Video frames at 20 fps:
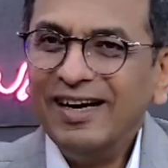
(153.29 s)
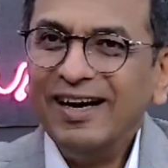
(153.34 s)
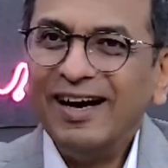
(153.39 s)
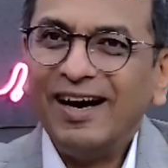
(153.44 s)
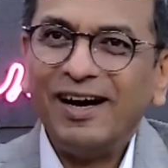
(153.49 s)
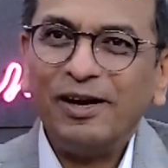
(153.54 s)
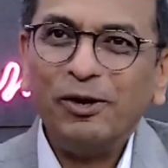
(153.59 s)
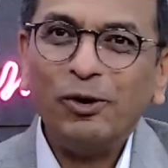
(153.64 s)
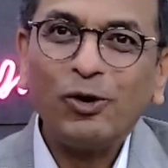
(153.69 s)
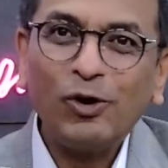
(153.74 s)

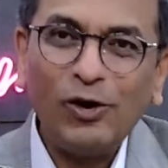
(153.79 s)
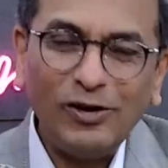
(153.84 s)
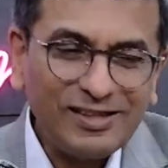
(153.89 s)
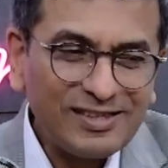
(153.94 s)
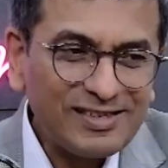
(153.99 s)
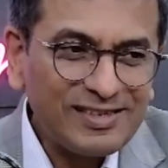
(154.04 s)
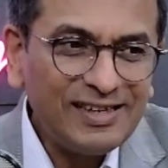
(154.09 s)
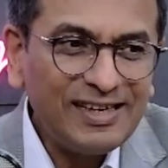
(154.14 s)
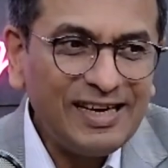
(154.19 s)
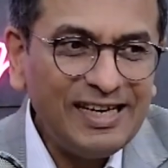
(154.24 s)
You're
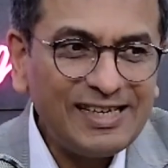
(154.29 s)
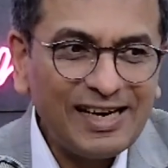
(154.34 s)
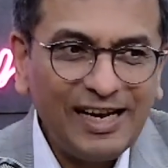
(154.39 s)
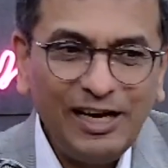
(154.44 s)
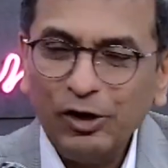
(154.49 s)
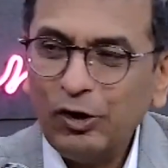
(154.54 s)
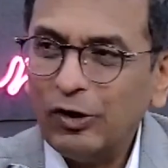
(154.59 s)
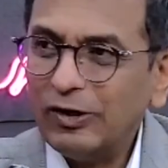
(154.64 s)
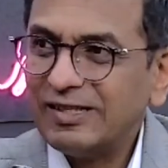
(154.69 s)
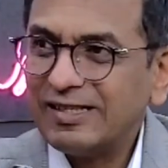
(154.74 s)
constantly
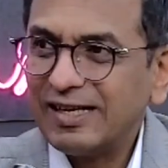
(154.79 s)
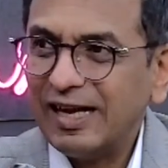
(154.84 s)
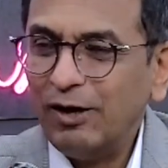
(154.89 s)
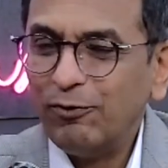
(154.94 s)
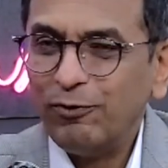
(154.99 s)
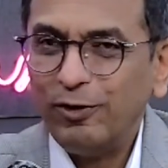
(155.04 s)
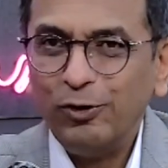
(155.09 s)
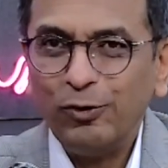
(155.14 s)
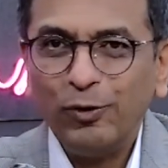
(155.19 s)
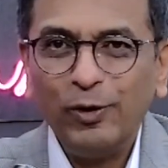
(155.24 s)
telling
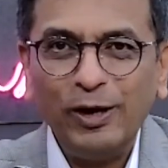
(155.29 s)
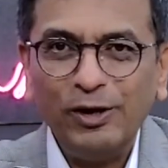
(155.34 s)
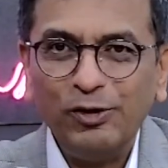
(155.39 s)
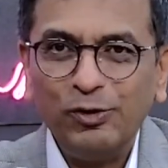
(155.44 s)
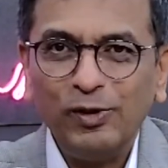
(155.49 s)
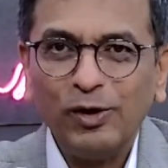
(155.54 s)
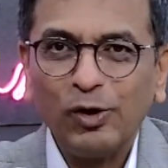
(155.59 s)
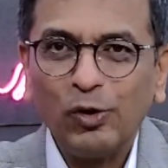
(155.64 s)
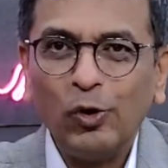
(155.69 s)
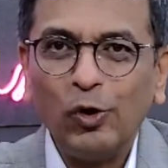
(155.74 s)
yourself when you go into
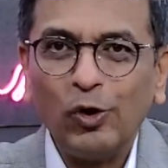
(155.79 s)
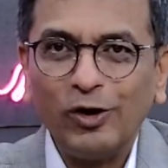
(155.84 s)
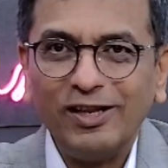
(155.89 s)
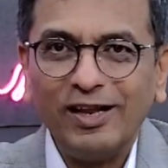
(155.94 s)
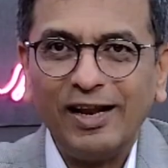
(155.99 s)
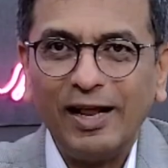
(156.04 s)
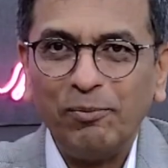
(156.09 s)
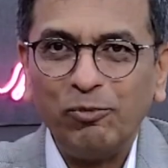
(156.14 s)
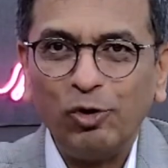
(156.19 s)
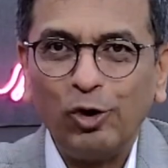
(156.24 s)
the court
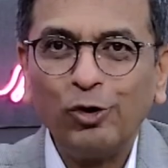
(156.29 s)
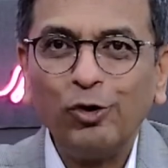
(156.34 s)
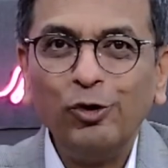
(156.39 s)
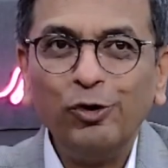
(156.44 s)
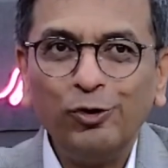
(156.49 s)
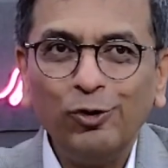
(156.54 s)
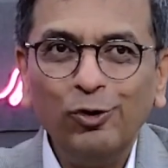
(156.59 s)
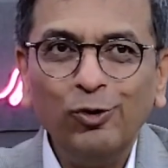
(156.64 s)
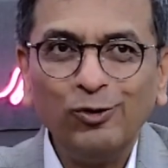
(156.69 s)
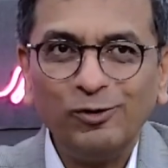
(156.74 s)
that I'm not going
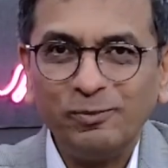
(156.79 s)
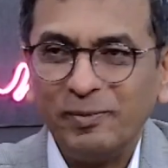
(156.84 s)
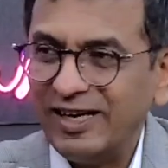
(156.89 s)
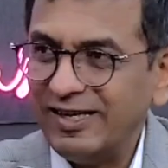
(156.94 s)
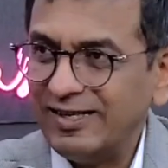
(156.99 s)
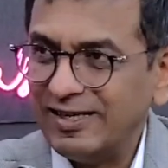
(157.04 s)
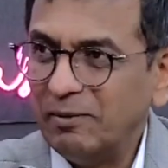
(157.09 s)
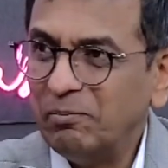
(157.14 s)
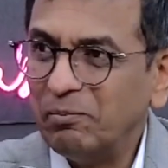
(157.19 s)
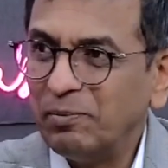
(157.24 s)
to lose my
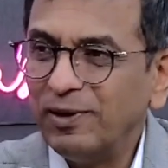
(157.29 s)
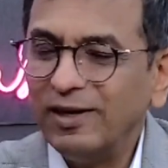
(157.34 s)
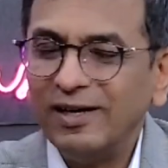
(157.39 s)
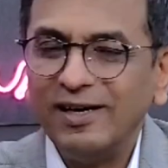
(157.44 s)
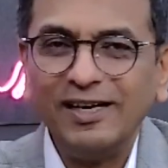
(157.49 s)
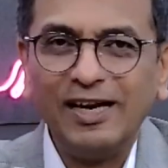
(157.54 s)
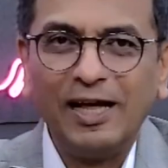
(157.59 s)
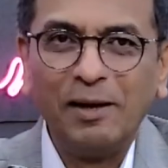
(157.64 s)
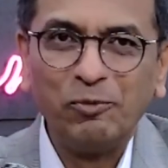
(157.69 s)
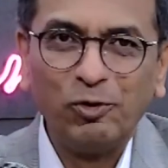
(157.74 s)
temper
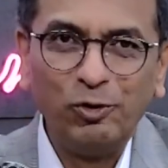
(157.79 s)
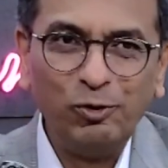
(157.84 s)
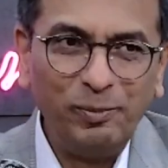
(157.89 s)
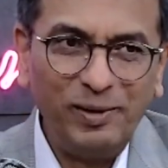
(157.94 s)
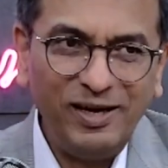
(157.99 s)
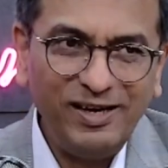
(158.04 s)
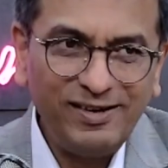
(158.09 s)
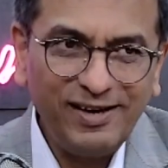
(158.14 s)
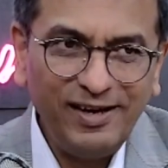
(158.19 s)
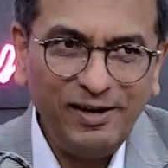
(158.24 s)
and I'm going to
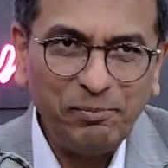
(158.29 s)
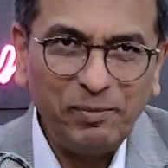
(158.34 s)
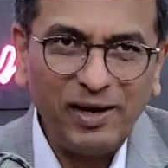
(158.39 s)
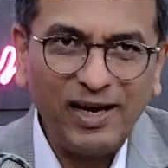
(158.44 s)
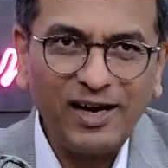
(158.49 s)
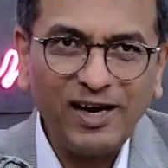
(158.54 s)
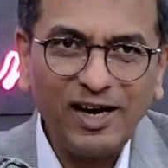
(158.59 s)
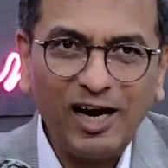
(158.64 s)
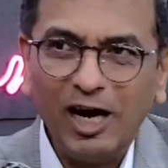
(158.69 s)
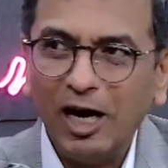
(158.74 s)
maintain my
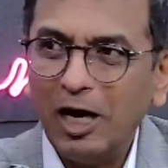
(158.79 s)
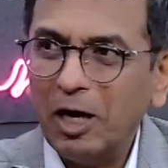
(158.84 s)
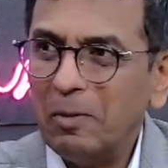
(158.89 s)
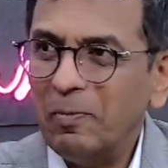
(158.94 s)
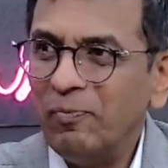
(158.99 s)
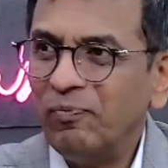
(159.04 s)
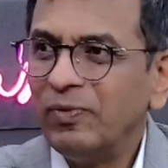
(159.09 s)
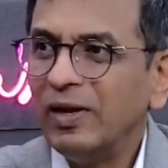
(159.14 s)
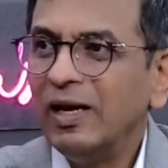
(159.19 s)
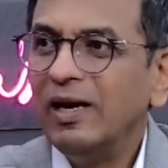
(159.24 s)

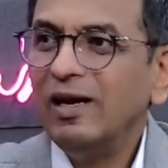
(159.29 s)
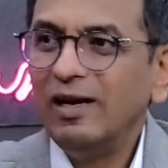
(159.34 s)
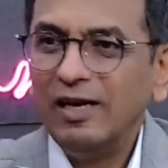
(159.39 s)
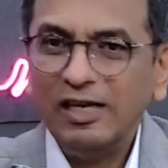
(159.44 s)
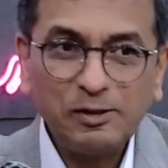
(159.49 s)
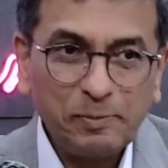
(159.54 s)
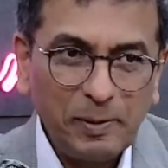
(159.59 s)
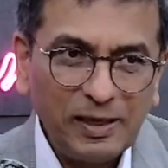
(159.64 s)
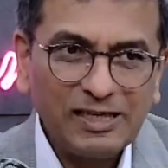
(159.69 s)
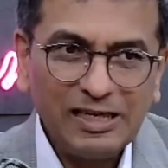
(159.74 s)
calm,
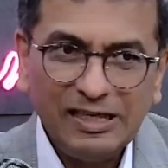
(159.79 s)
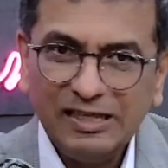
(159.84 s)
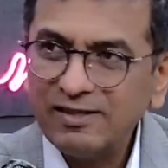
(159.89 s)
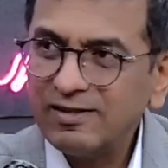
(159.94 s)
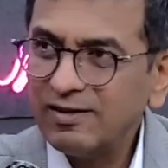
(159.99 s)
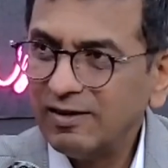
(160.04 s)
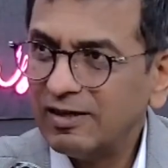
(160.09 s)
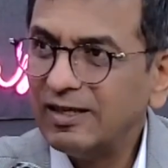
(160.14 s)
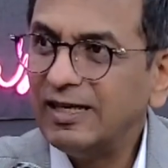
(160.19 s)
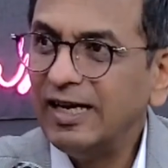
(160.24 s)
especially in
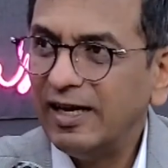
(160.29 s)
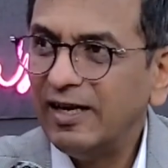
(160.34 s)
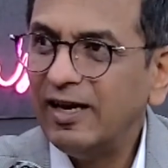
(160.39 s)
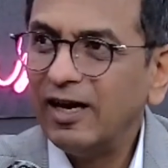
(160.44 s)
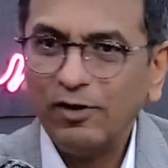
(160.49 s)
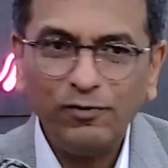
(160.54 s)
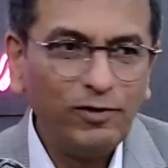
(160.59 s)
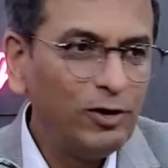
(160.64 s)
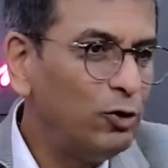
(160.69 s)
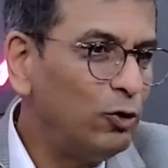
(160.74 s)
certain
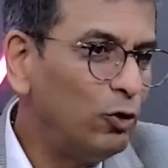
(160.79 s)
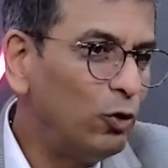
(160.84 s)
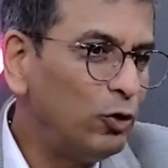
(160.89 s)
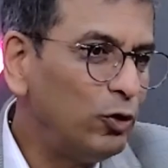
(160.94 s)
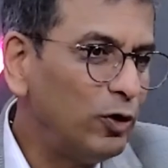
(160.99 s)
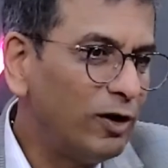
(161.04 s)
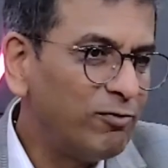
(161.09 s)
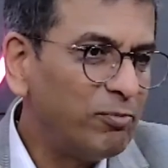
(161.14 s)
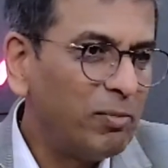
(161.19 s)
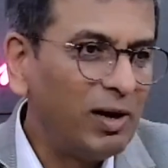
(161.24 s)
areas where
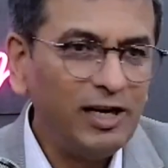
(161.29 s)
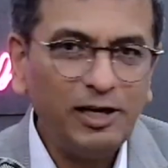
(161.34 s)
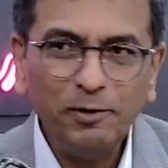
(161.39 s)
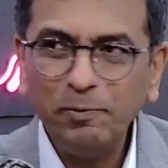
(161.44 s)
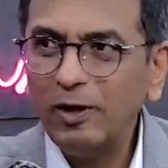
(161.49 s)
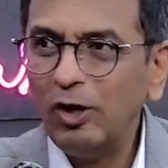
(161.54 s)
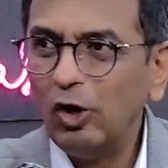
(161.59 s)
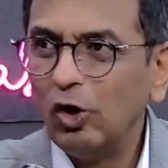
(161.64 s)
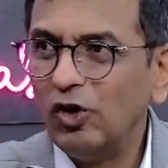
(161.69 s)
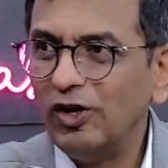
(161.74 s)
you have
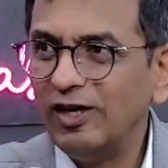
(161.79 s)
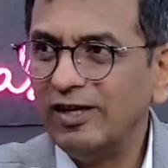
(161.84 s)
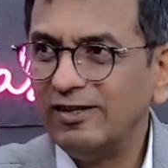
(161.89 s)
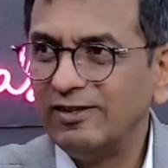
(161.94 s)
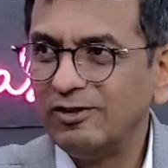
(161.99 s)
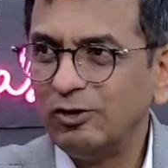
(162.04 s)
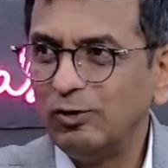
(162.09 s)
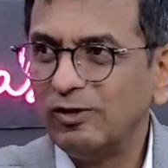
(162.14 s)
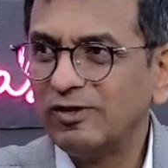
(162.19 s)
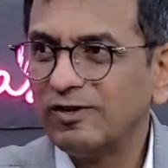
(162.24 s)
multiple
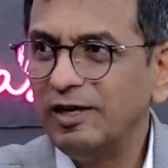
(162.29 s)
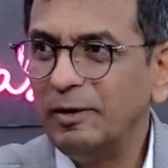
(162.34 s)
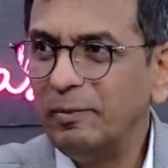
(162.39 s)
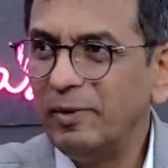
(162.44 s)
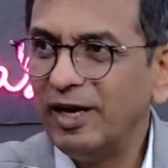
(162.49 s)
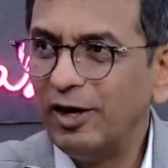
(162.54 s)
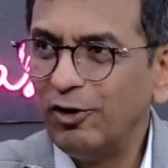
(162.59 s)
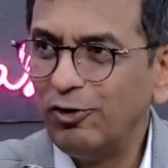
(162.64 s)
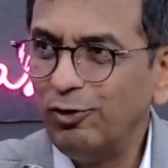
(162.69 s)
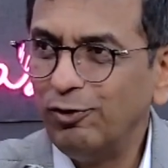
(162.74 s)
lawyers,
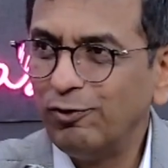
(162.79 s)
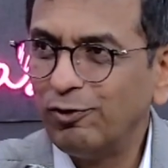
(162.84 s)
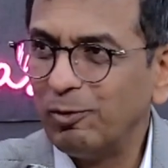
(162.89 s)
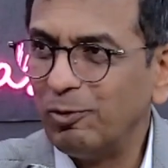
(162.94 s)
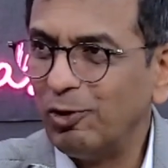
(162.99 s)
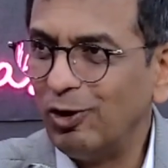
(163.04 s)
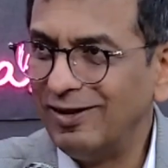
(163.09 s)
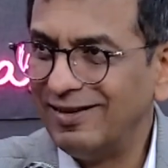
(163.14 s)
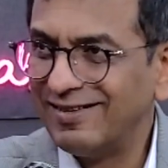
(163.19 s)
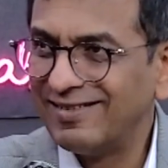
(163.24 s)
screaming at you from
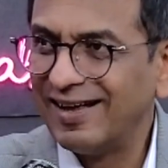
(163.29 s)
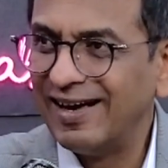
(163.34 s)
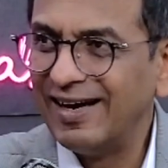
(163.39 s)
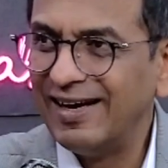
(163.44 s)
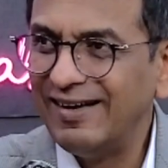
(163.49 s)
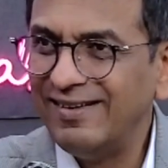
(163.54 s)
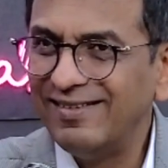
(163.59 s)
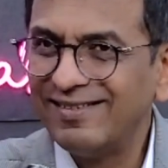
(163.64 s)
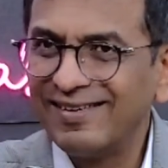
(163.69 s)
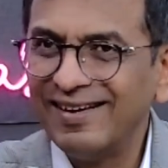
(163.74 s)
all
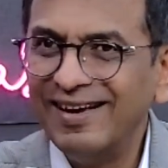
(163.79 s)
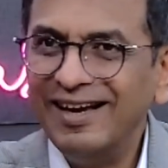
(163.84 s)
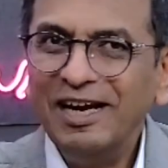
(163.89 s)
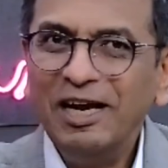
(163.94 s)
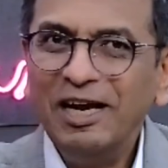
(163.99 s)
sides.